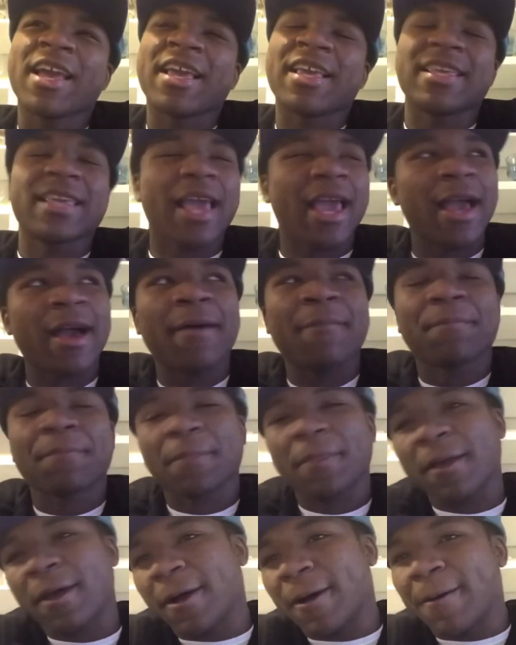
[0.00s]
Yeah,
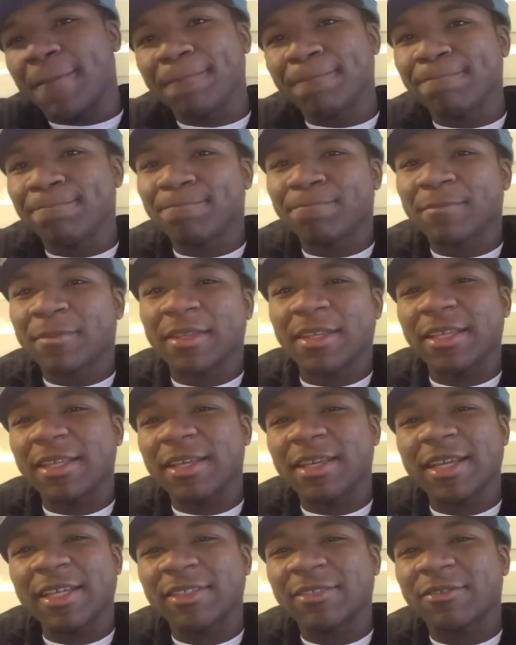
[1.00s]
um,
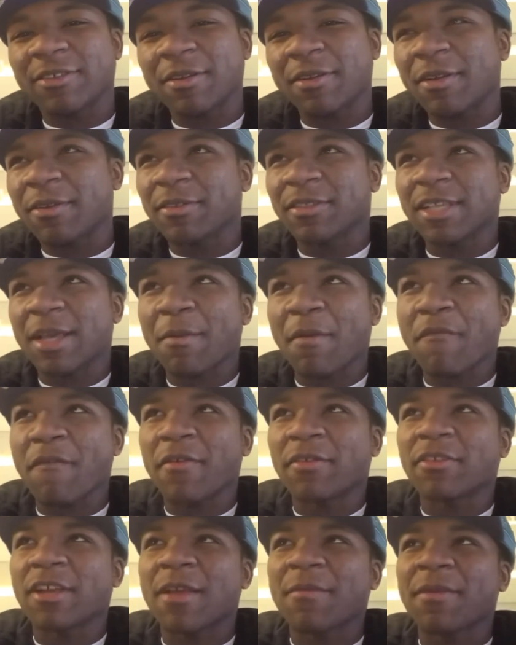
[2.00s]
yeah, Crypt King was not my
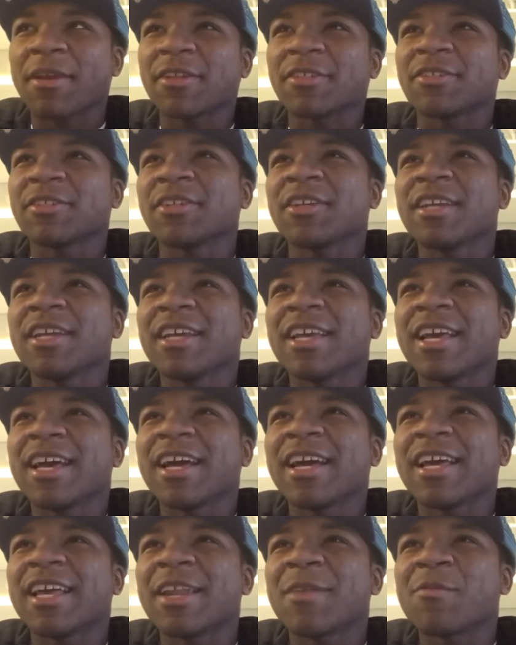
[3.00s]
favorite Trap Master uh,
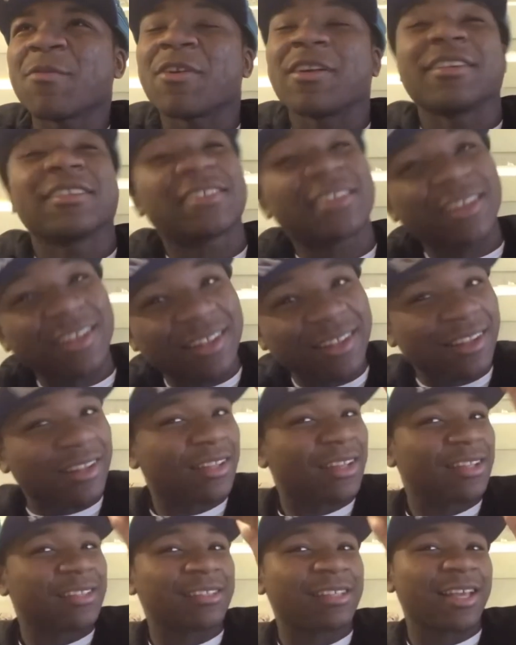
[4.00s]
anymore. He's still on
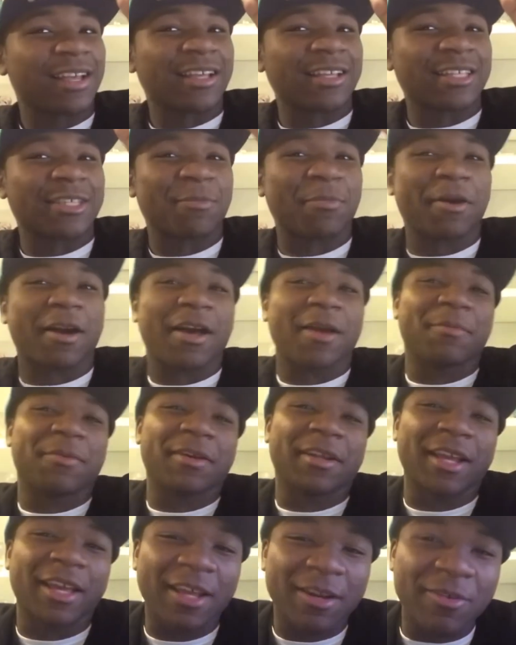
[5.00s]
that second spot,
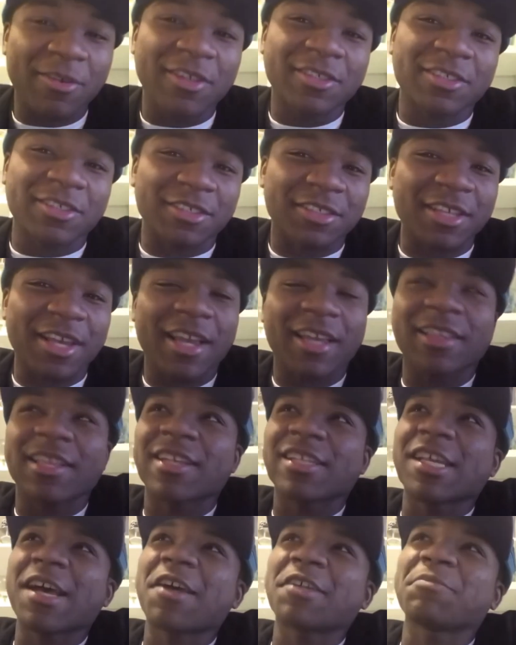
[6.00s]
but Head Rush is taking
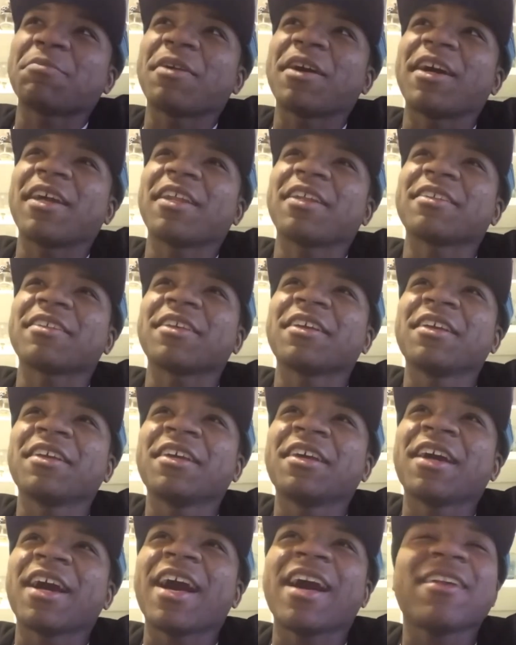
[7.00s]
that top spot, and
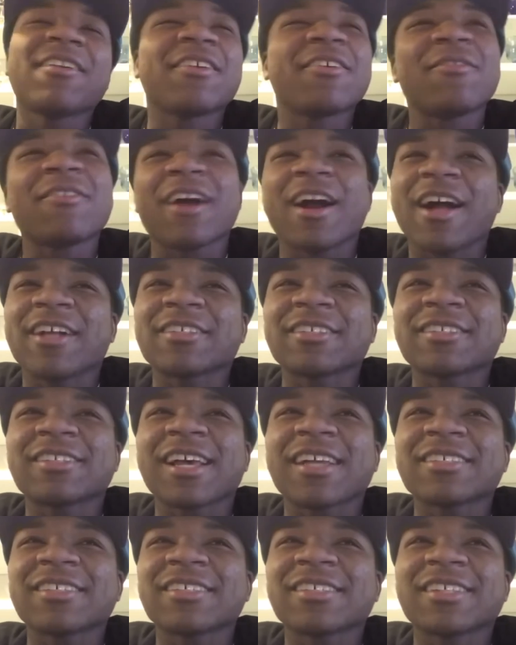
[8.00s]
I don't know why. I just,
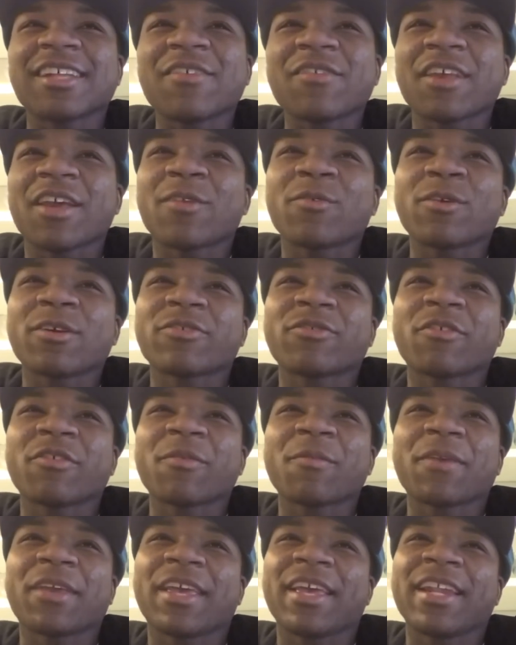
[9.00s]
I just loved Head Rush from
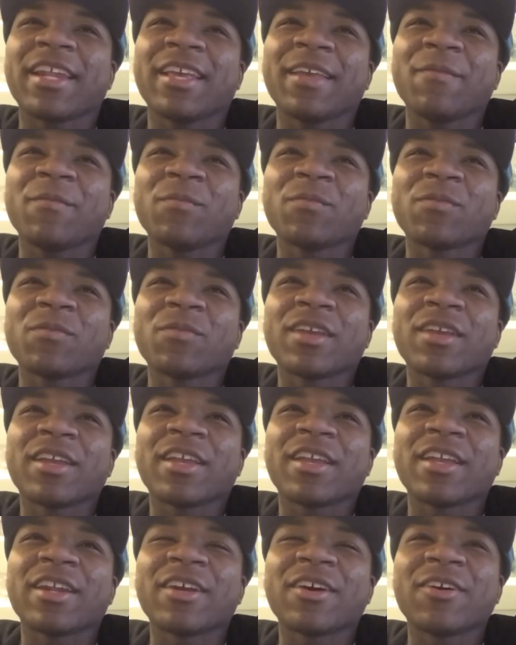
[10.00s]
the beginning,
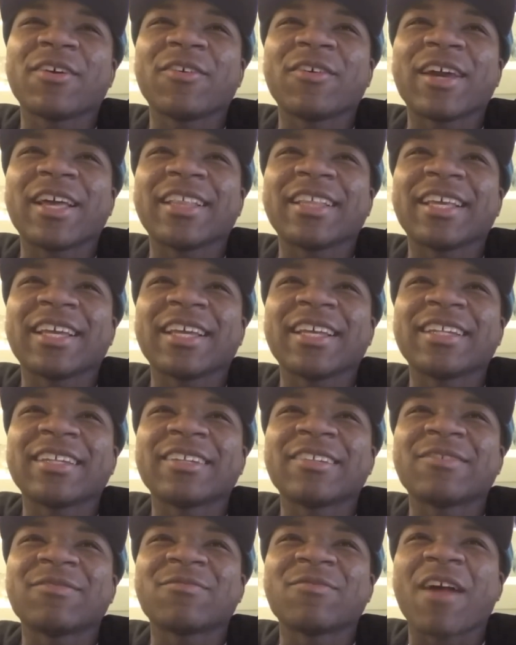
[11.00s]
you know. And
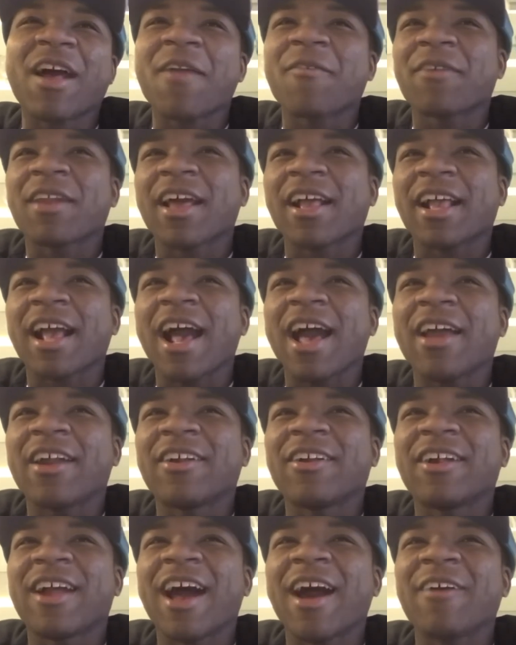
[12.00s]
then right when I got
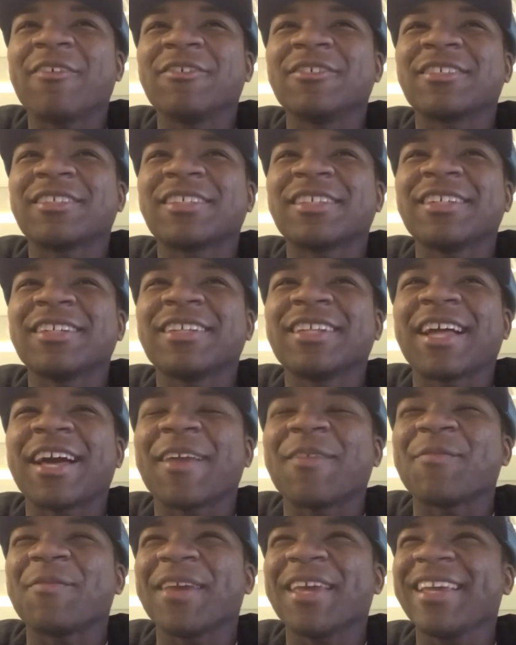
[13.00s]
her, I was still
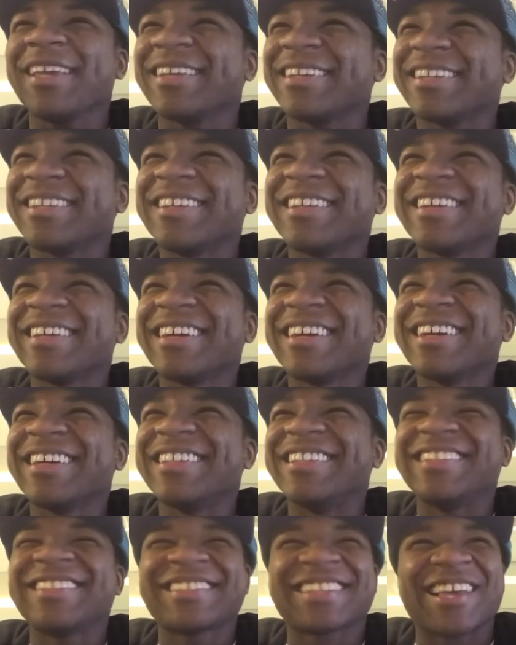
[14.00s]
like, man,
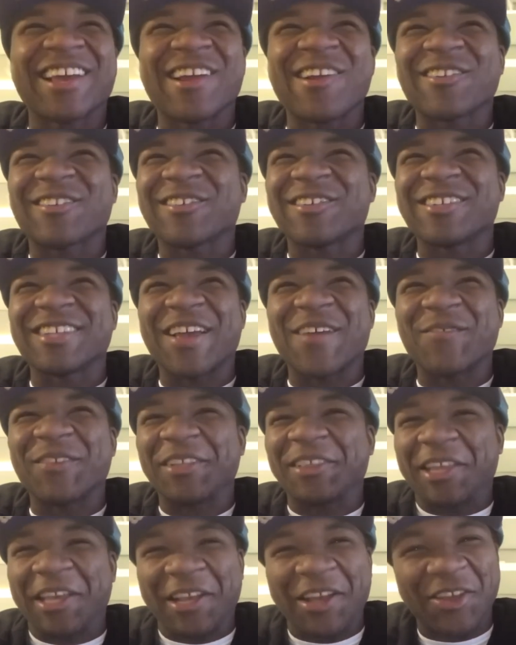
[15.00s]
this character is
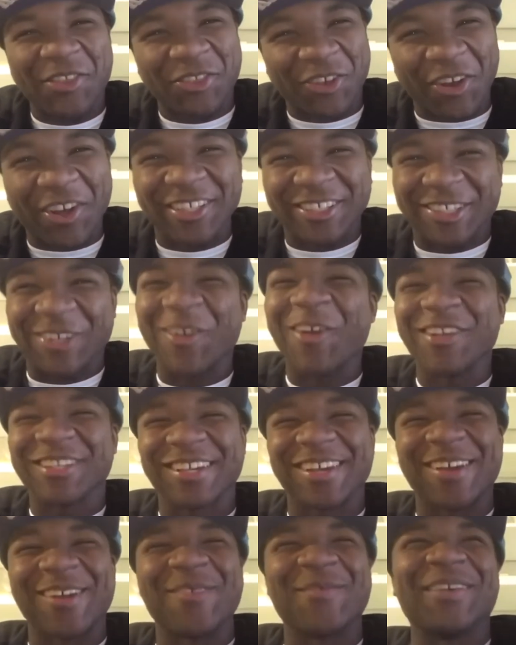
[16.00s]
everything I thought she was
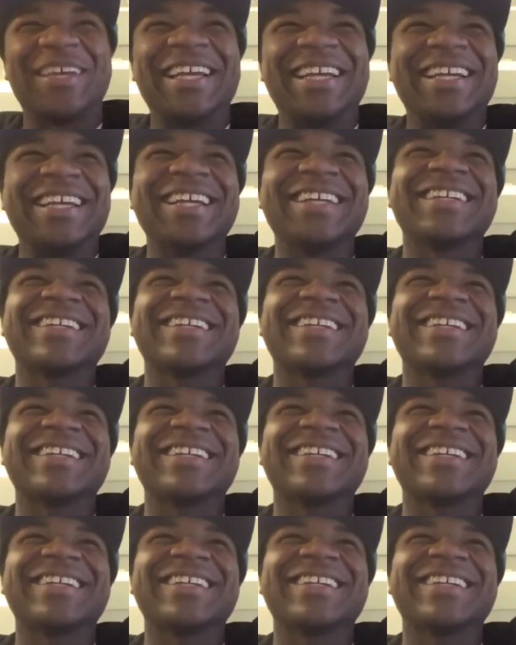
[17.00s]
gonna be.